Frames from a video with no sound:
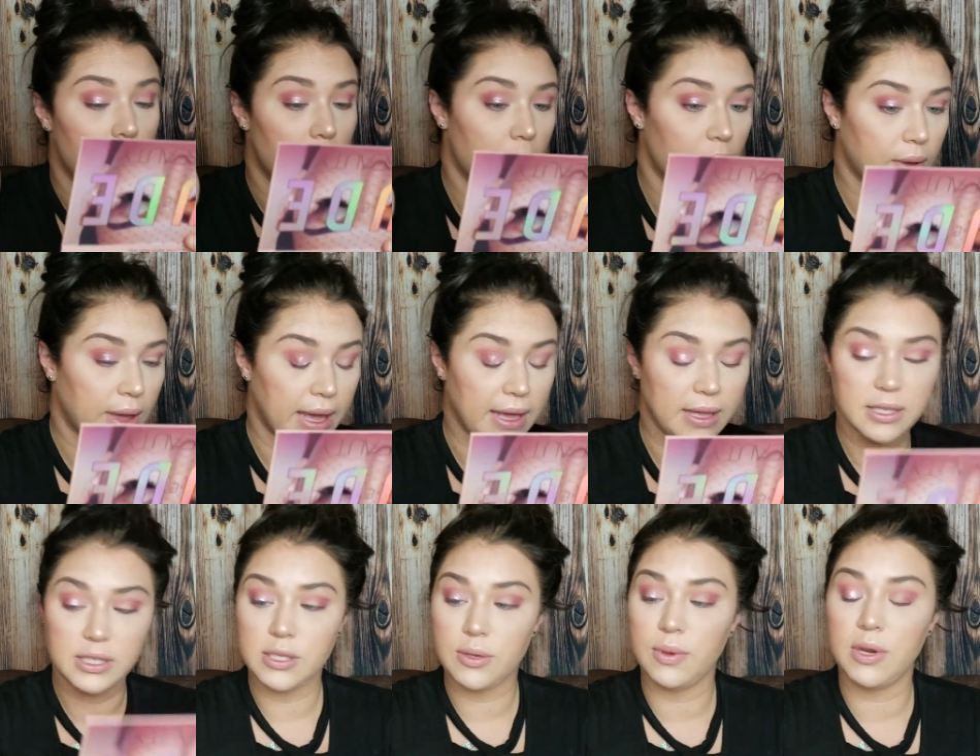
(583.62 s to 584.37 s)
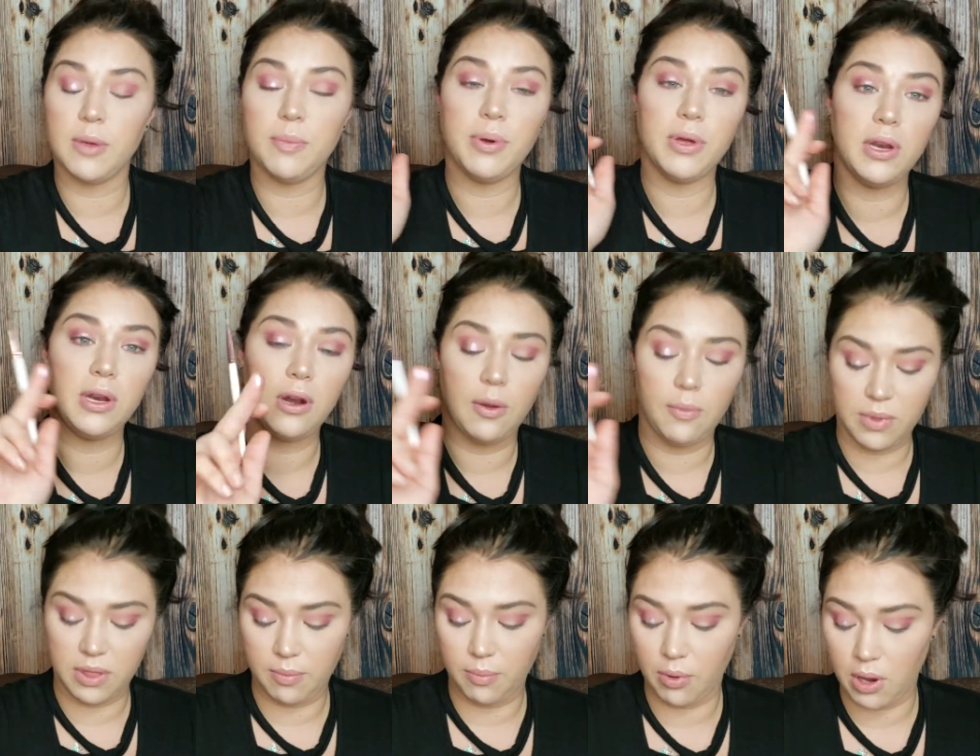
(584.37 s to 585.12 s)
Okay, so when you put it on
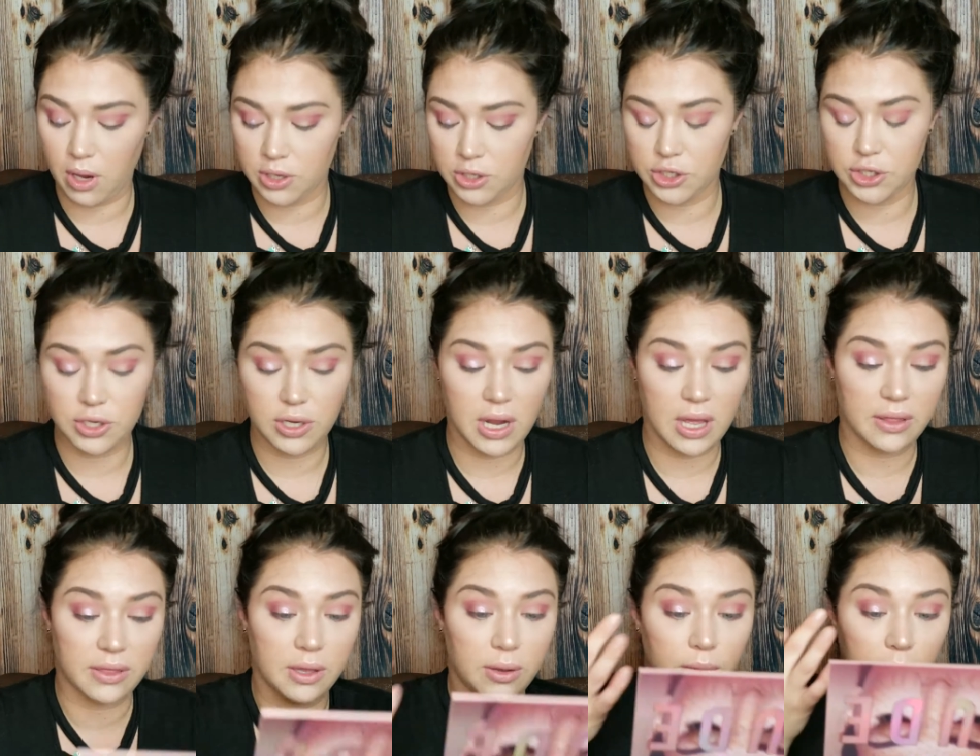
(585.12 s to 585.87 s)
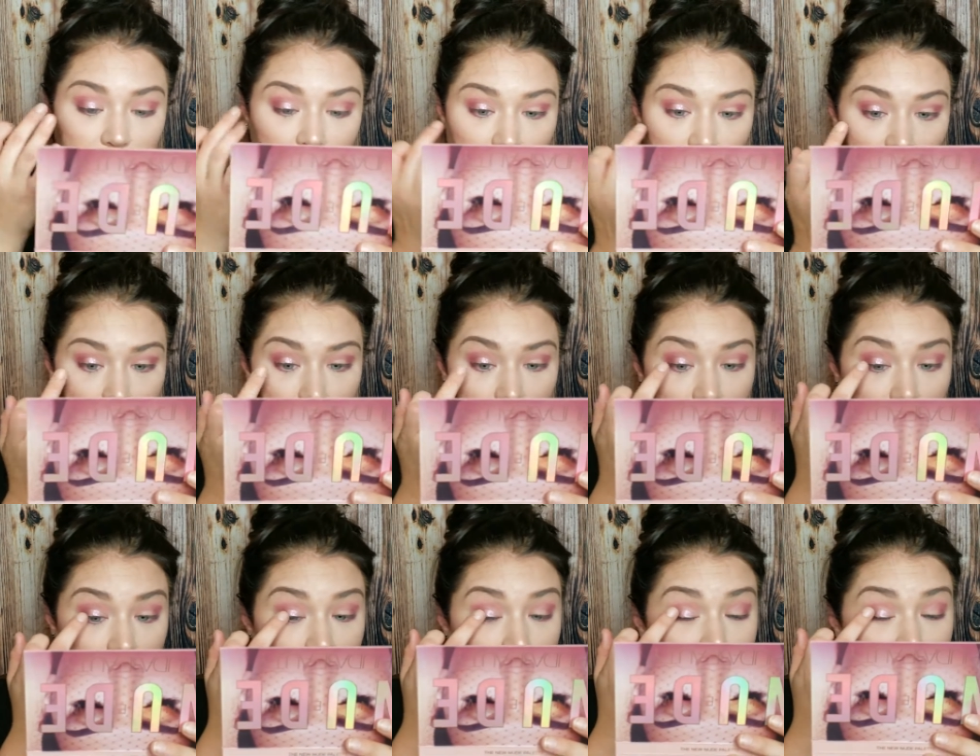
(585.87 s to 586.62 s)
with a brush, nothing really
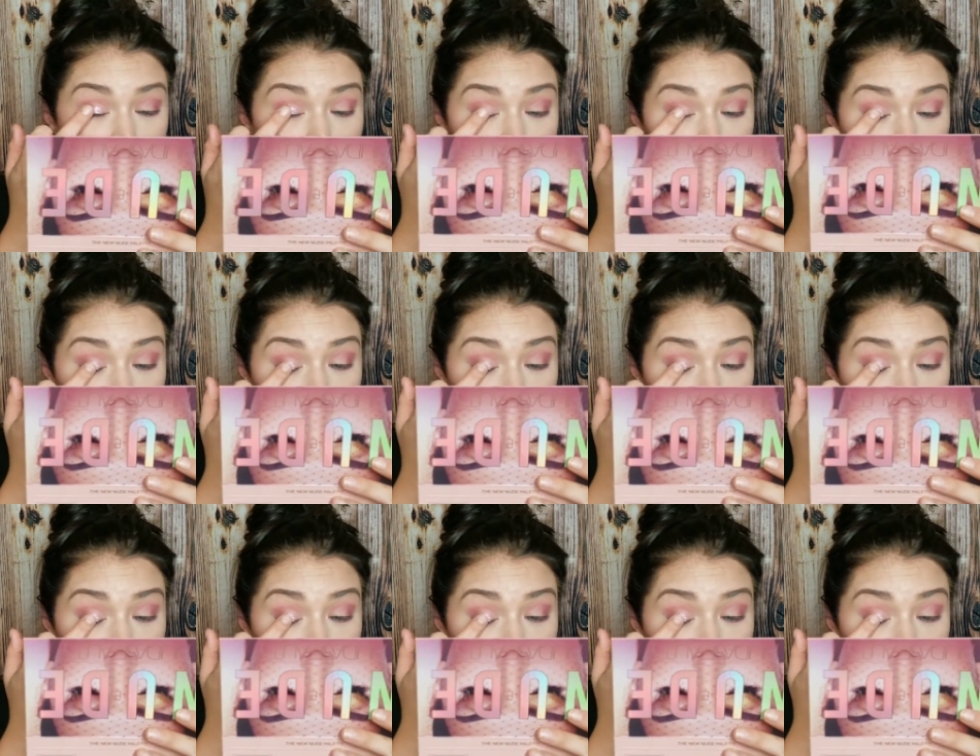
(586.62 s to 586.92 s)
happens.